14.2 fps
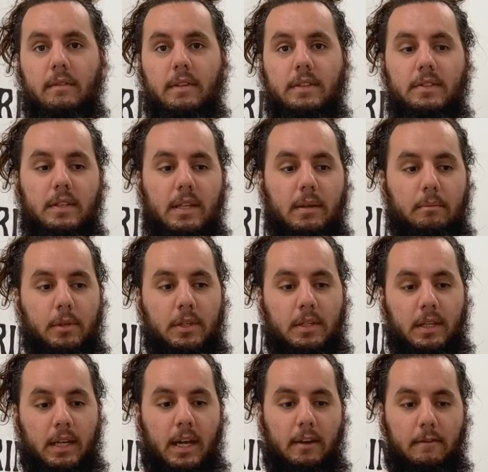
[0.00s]
Obviously I'm
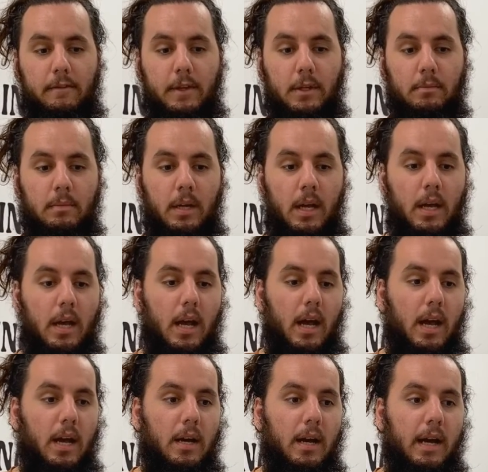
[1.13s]
printing on film,
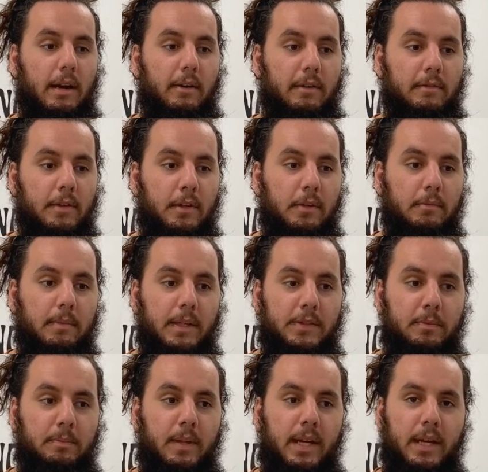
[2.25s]
however my
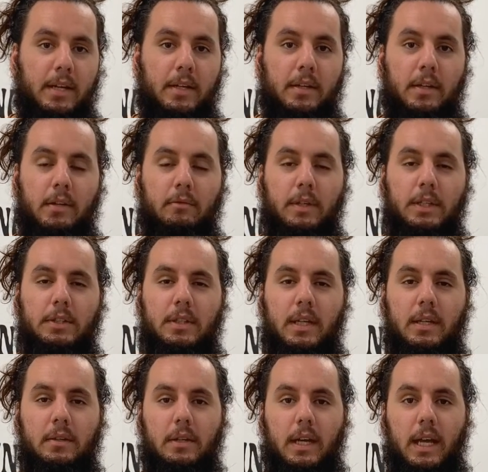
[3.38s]
supplier reached
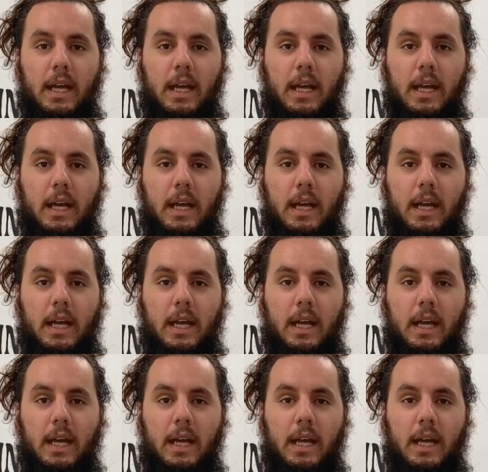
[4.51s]
out